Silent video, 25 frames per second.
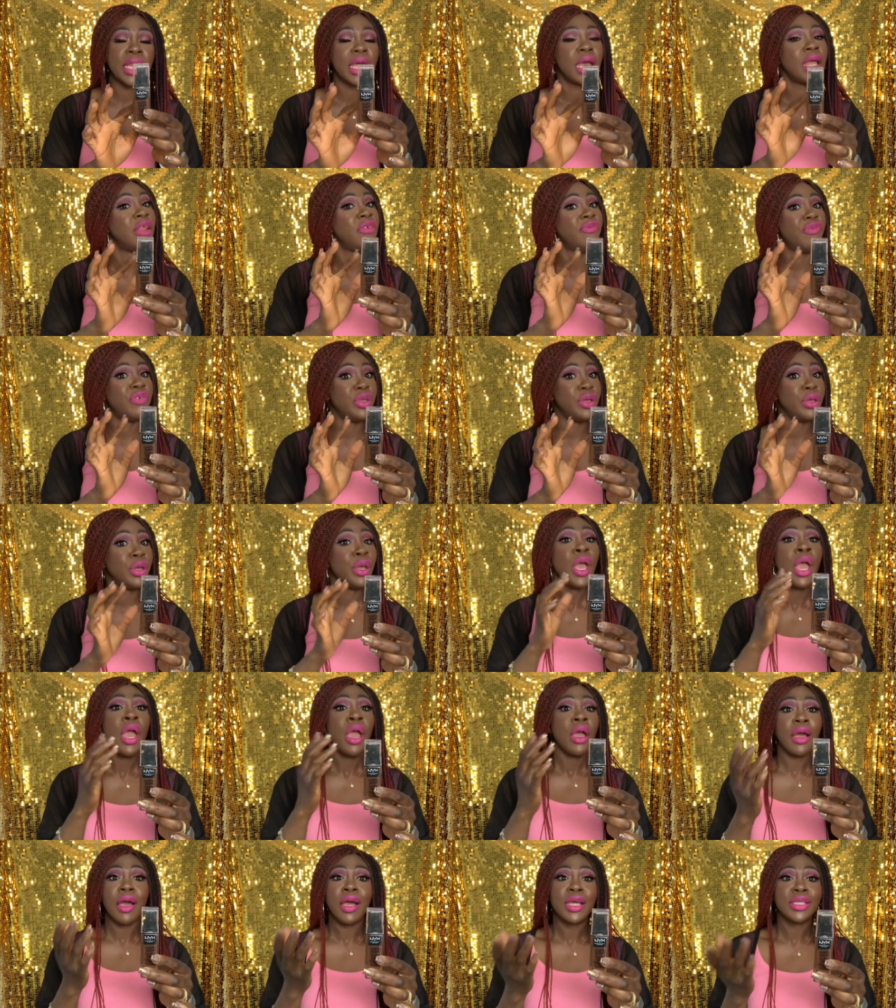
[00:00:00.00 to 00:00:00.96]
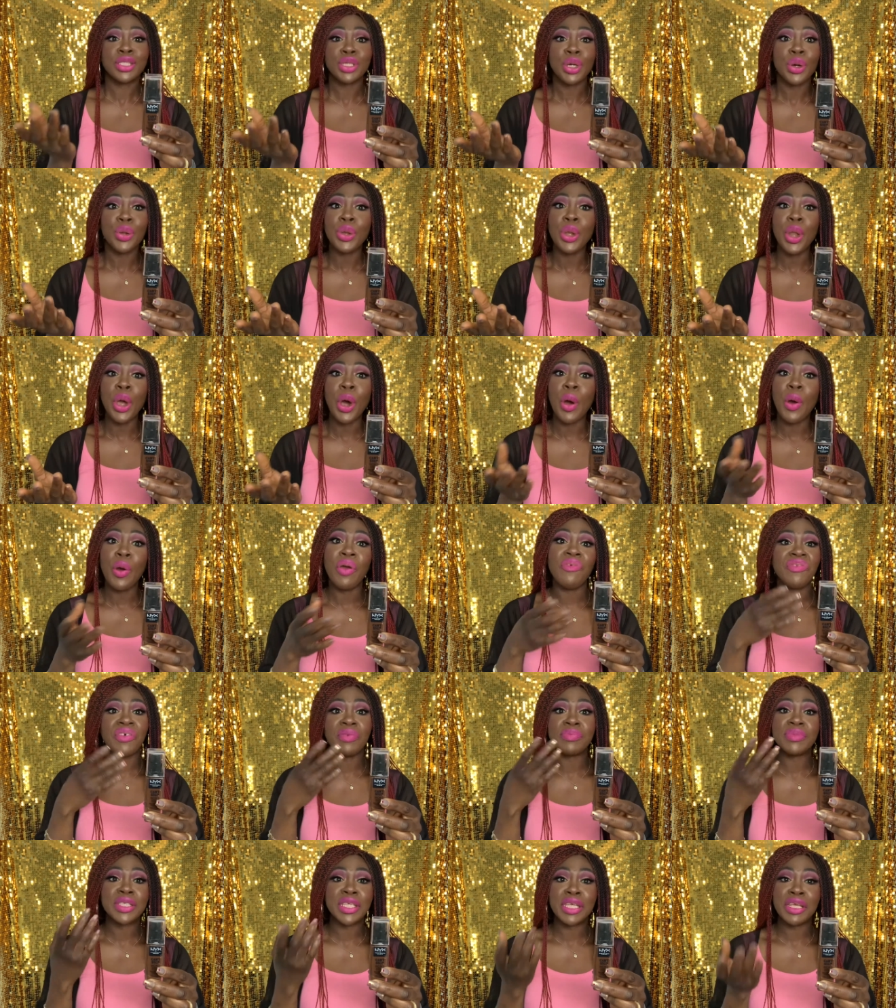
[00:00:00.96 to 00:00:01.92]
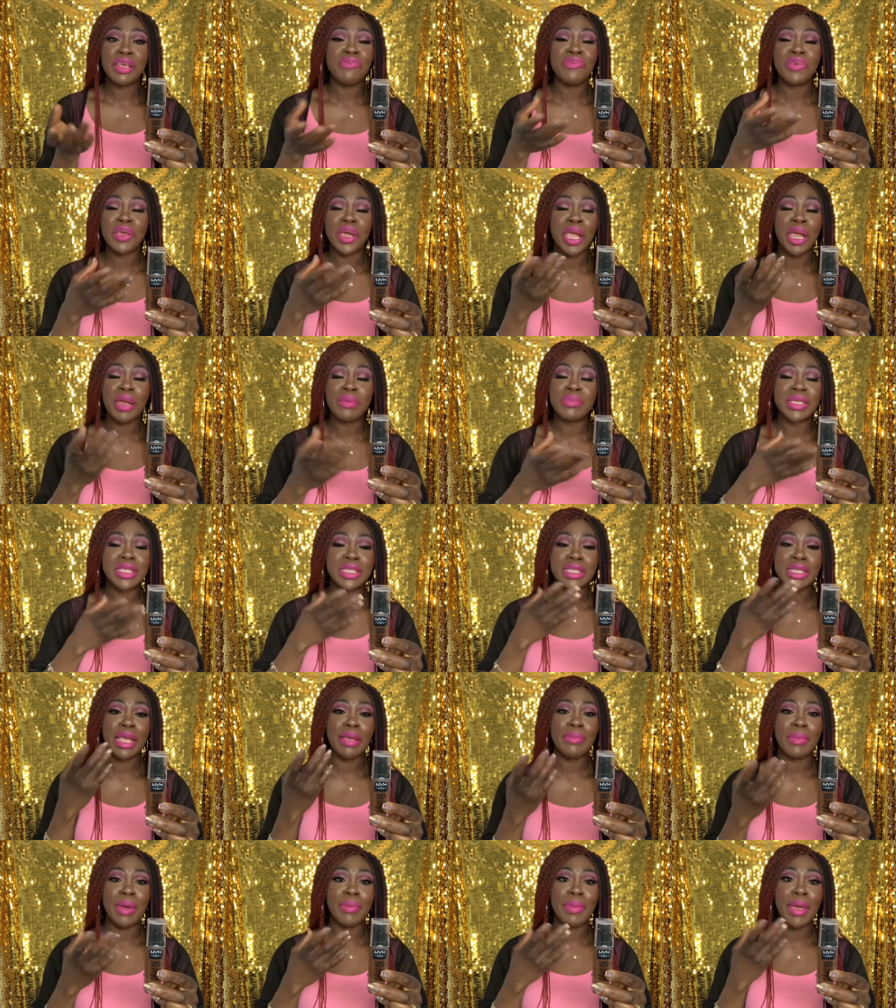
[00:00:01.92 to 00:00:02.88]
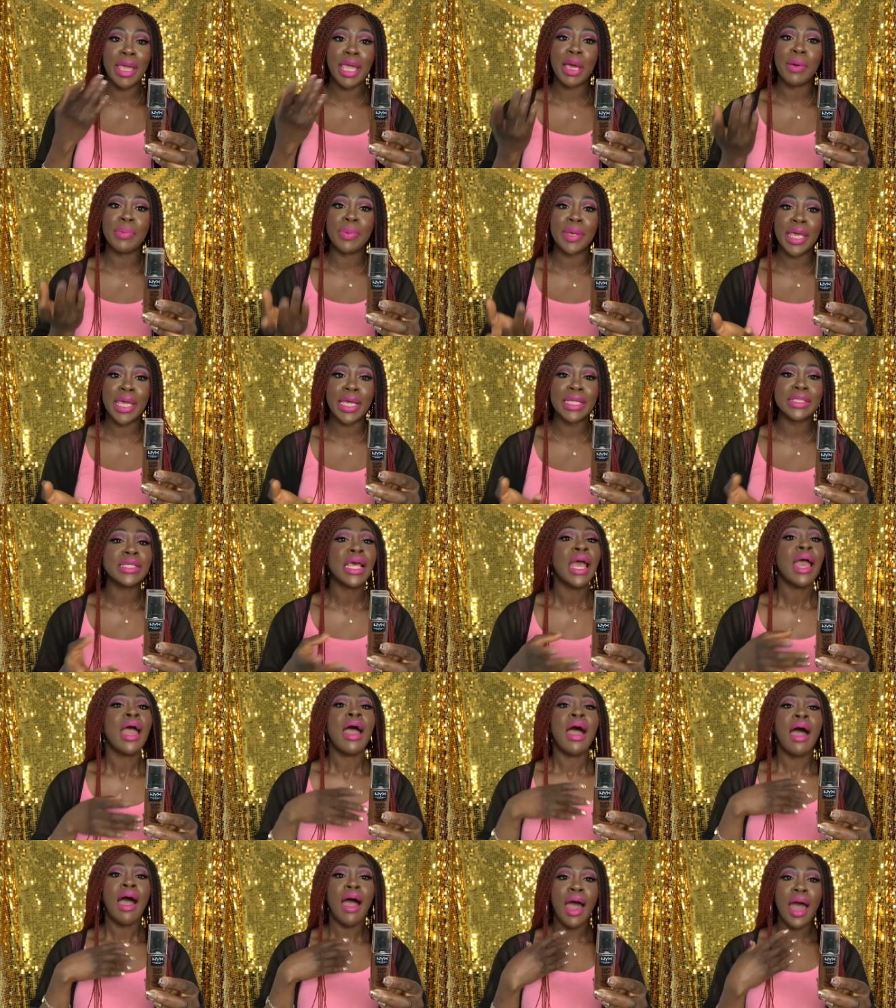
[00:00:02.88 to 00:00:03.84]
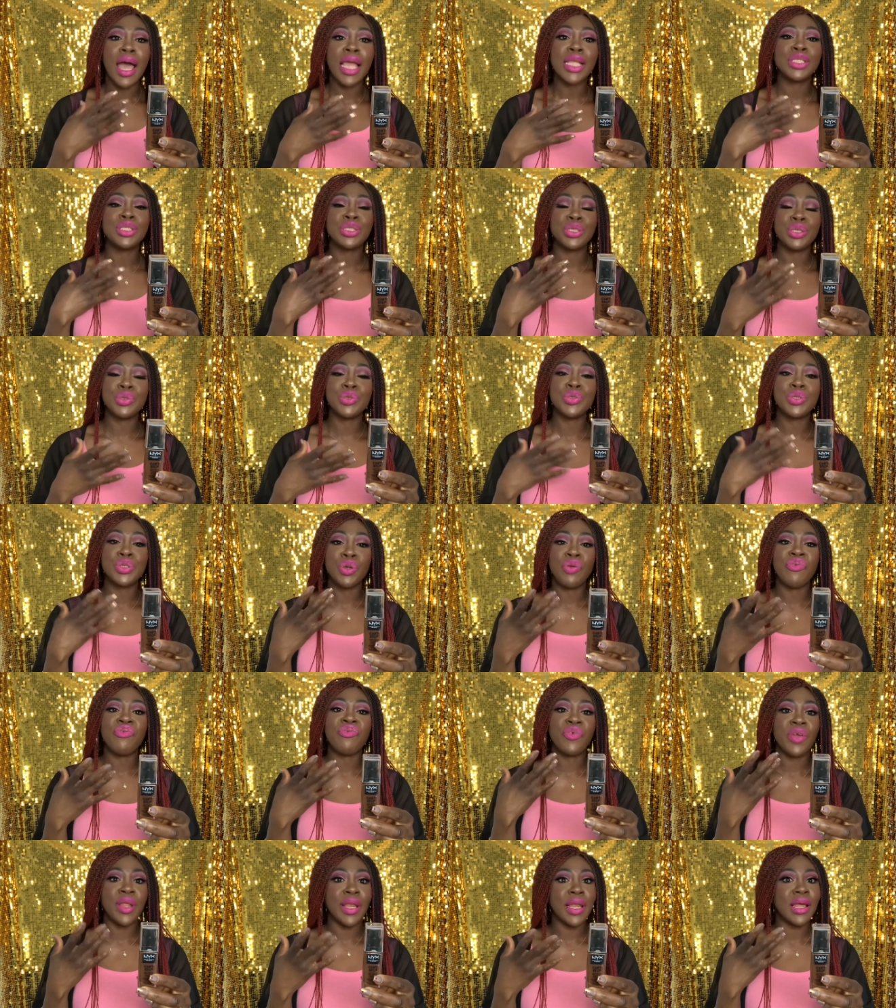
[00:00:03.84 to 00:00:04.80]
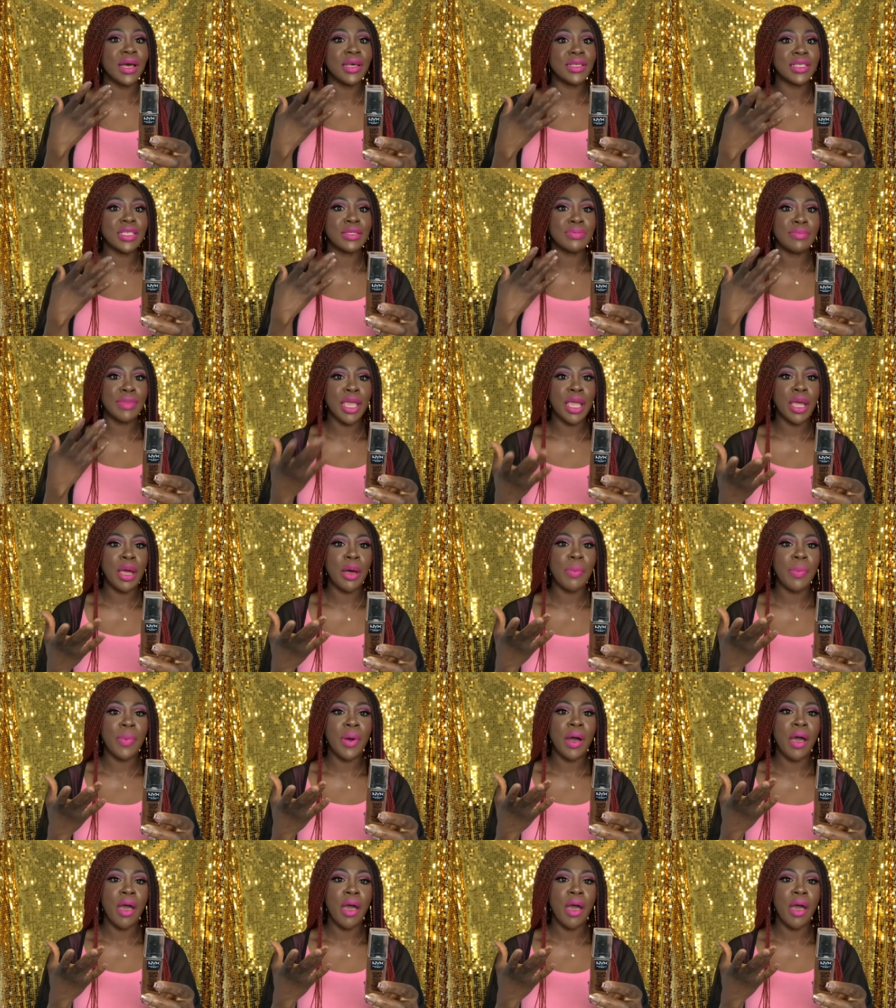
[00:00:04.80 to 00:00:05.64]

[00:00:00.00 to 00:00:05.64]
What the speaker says: And if you guys don't know, if you hear me say my makeup kit, I do freelance makeup.